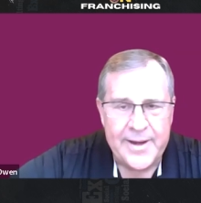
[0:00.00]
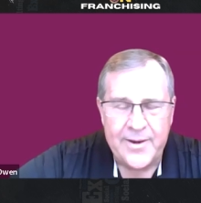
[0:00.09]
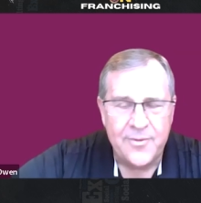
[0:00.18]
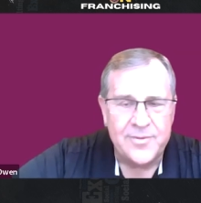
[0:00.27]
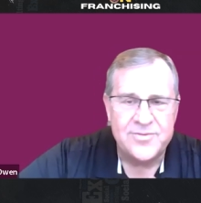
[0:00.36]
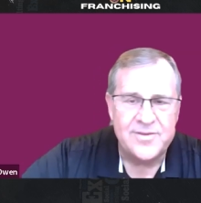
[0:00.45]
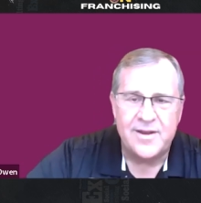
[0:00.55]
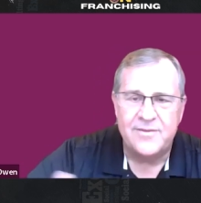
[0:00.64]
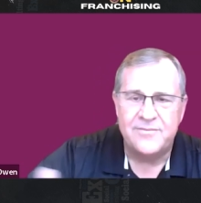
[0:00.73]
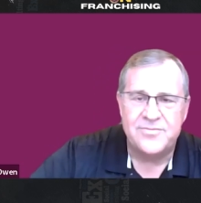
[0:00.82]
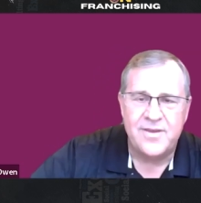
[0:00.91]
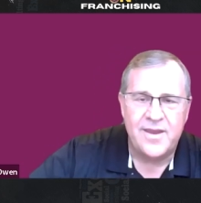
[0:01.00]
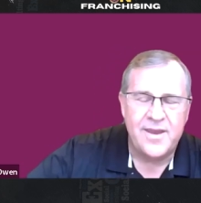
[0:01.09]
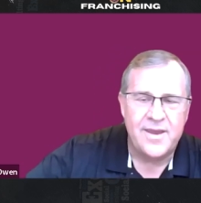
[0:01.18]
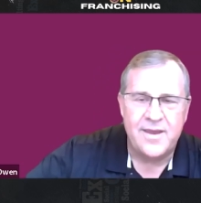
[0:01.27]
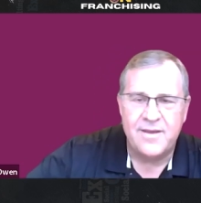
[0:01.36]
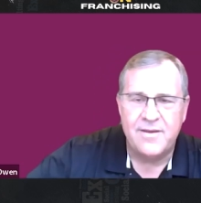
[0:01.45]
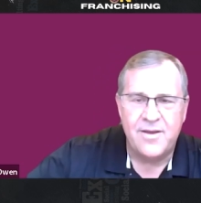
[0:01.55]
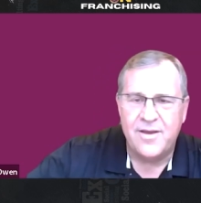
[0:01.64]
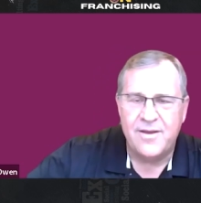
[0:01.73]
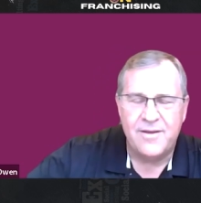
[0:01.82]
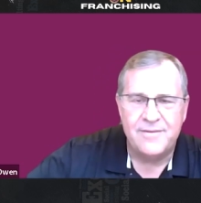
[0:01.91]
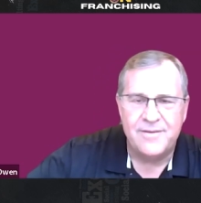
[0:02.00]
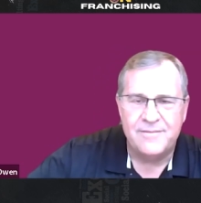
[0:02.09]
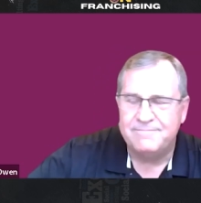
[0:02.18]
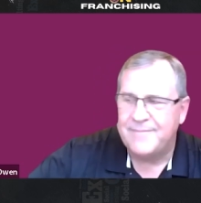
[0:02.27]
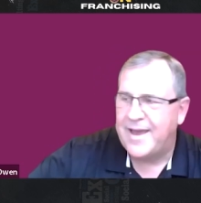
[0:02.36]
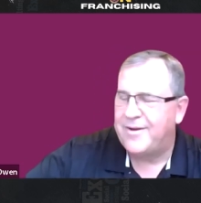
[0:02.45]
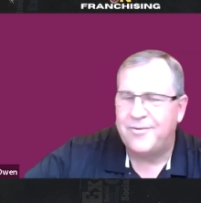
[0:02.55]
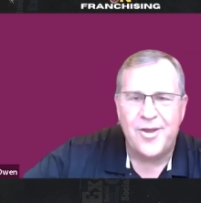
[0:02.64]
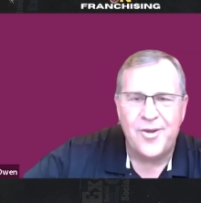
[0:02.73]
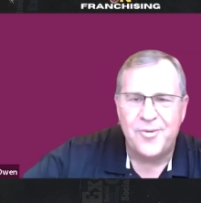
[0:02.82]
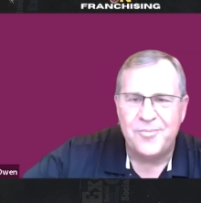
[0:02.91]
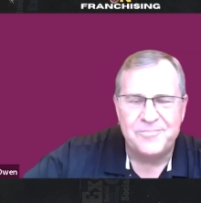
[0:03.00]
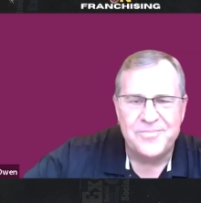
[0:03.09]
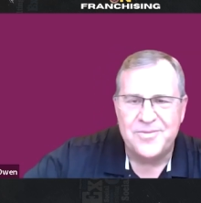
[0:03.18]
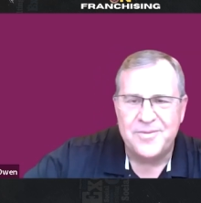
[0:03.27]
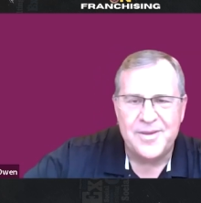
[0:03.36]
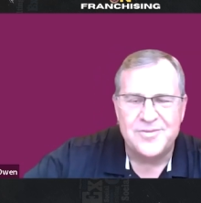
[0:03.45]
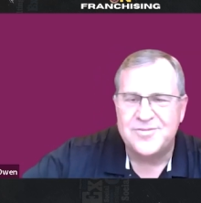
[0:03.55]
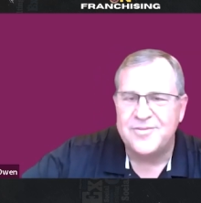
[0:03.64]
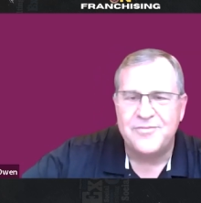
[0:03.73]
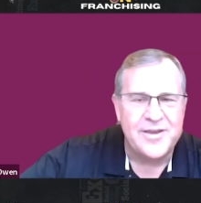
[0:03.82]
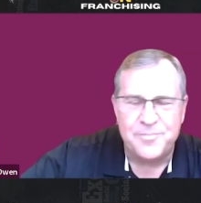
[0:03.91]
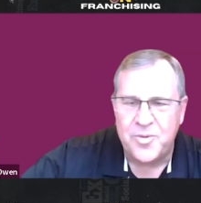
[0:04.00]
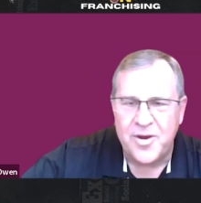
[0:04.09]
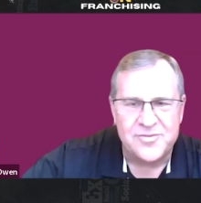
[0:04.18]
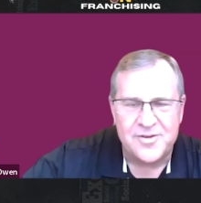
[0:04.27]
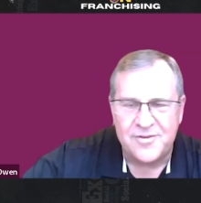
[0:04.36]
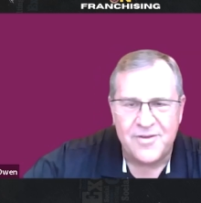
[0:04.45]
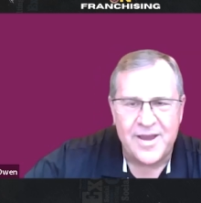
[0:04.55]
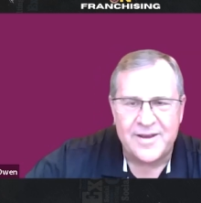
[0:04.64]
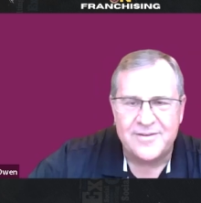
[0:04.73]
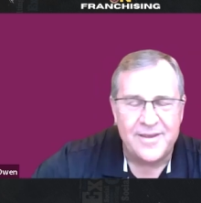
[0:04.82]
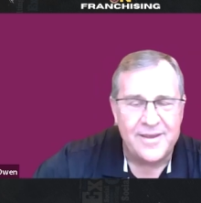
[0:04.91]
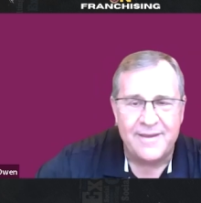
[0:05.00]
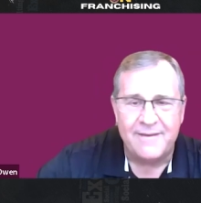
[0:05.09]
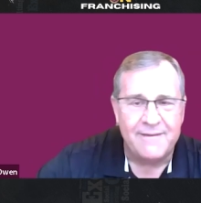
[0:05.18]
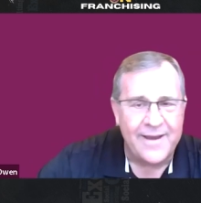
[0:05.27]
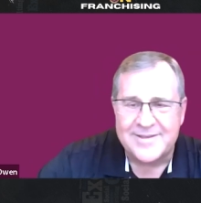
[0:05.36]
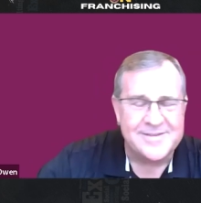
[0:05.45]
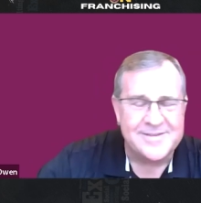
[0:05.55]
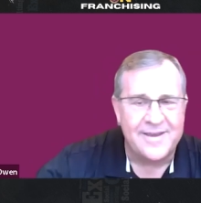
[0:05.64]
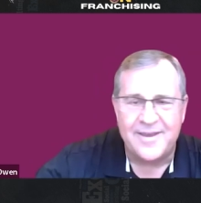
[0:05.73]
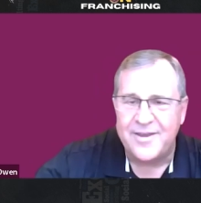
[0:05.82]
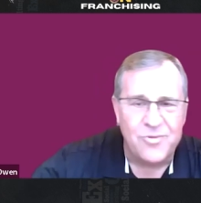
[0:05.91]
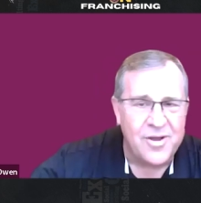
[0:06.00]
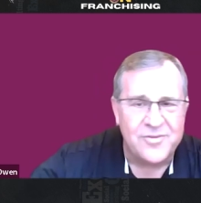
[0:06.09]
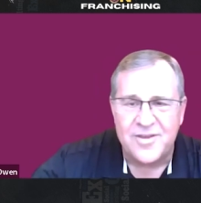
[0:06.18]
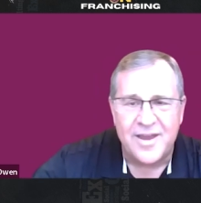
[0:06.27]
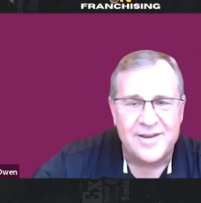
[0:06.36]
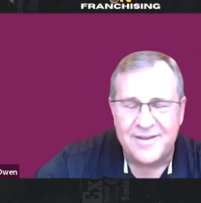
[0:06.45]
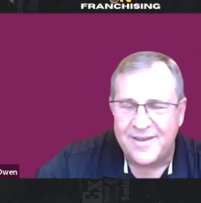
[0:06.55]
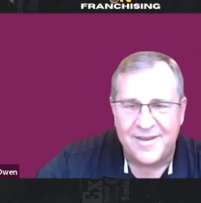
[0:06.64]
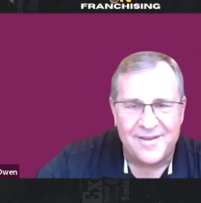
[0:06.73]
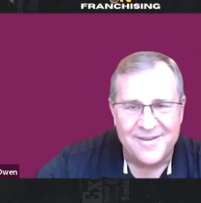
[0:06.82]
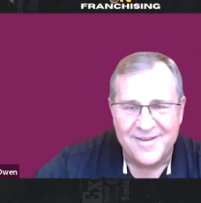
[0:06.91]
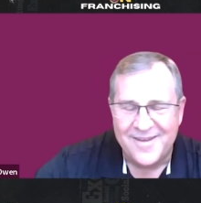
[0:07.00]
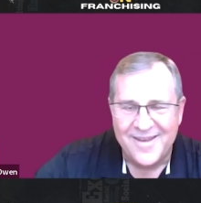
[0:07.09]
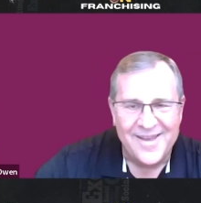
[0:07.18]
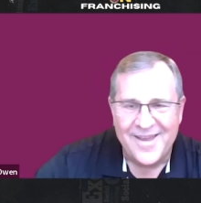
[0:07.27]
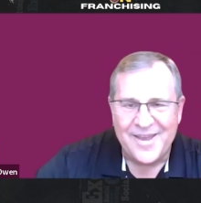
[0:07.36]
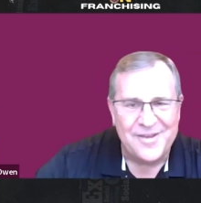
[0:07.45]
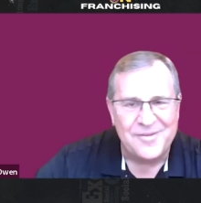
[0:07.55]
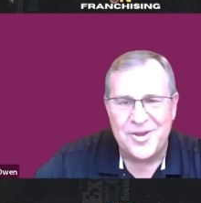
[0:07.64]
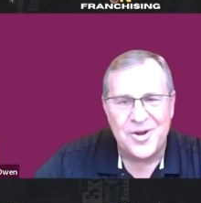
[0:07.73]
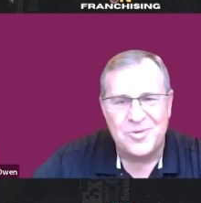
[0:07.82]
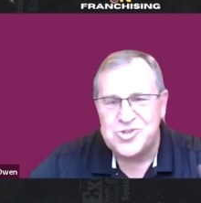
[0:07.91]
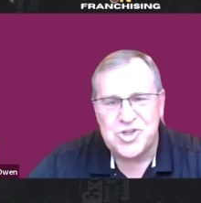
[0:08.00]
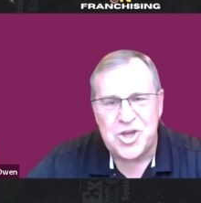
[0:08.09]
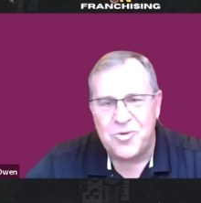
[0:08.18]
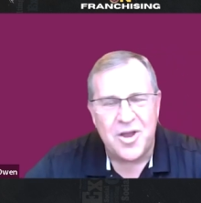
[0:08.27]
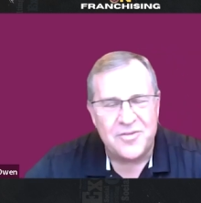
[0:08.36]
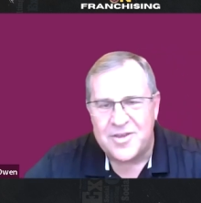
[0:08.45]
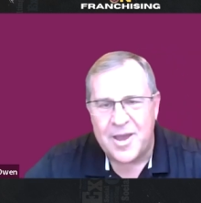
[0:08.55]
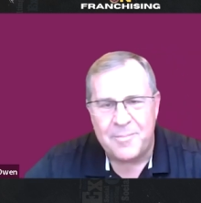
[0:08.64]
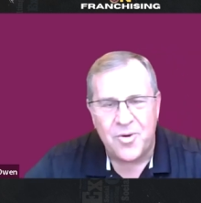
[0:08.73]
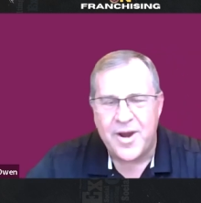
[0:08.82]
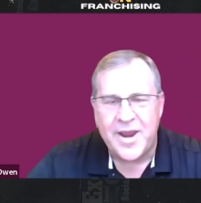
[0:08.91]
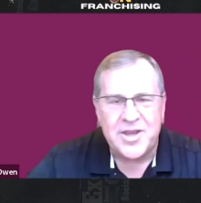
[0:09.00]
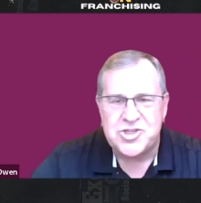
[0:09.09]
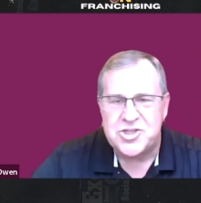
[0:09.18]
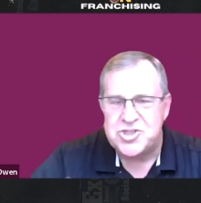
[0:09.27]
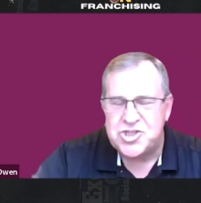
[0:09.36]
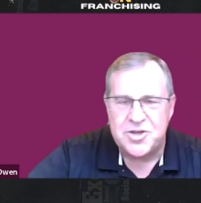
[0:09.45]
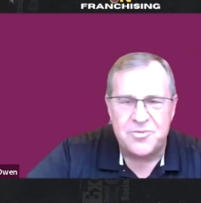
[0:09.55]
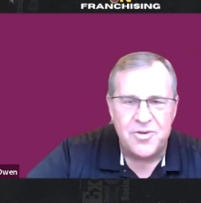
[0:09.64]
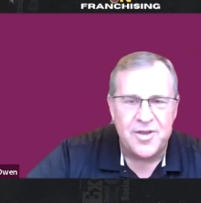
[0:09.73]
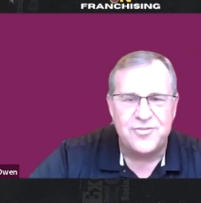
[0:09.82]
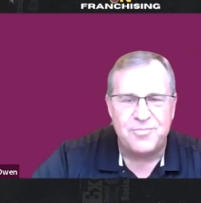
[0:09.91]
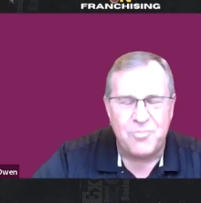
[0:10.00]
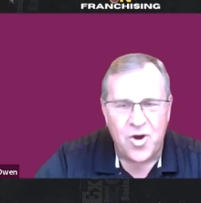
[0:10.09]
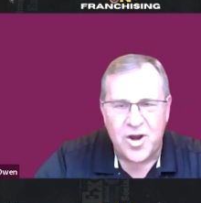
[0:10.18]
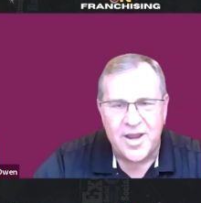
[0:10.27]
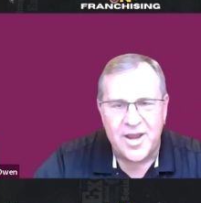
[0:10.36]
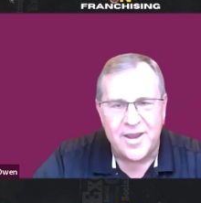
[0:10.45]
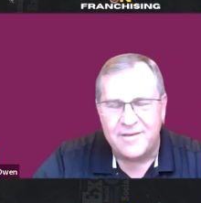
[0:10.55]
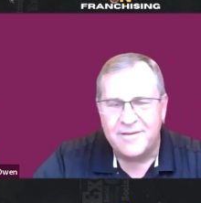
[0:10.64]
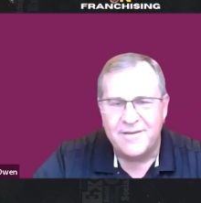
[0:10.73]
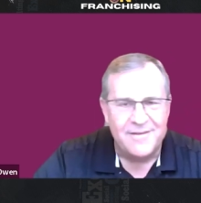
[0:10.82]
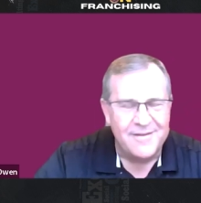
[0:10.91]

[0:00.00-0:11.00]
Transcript: you know, instead of saying, uh, I don't know, he's the vice president of I T, I say he runs I T. You know, she runs operations, she runs marketing.